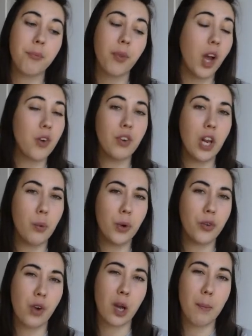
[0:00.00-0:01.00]
I really
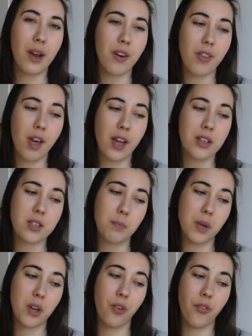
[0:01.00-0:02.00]
wouldn't recommend that
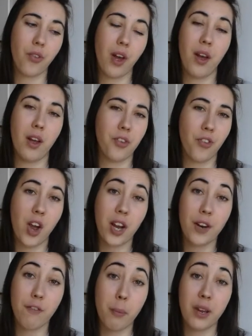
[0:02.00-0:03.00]
because certainly
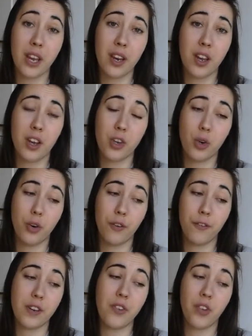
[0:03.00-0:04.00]
for a beginner your
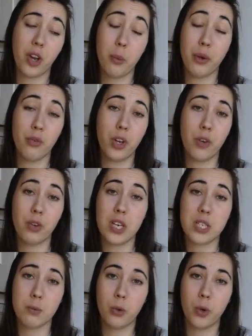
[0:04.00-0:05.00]
fees are going to be really, really
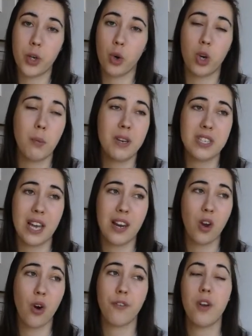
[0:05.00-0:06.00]
small and you're going to be selling
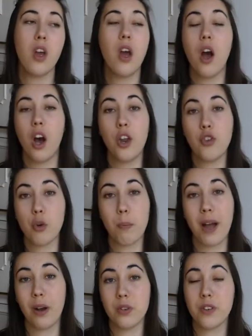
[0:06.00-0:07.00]
off
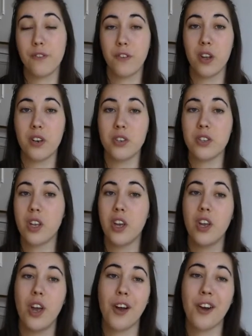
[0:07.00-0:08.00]
£100 funds
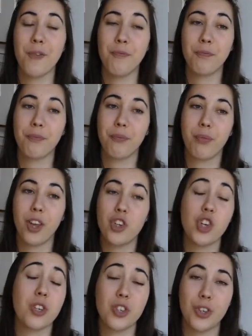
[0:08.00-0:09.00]

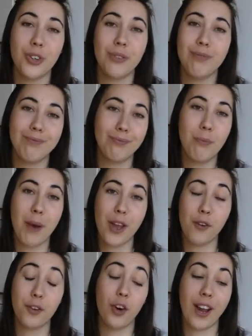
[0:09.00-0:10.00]
just to pay
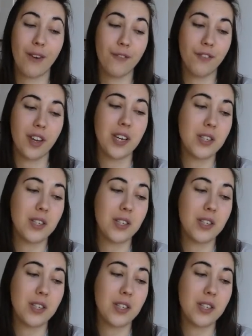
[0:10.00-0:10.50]
off your account fee.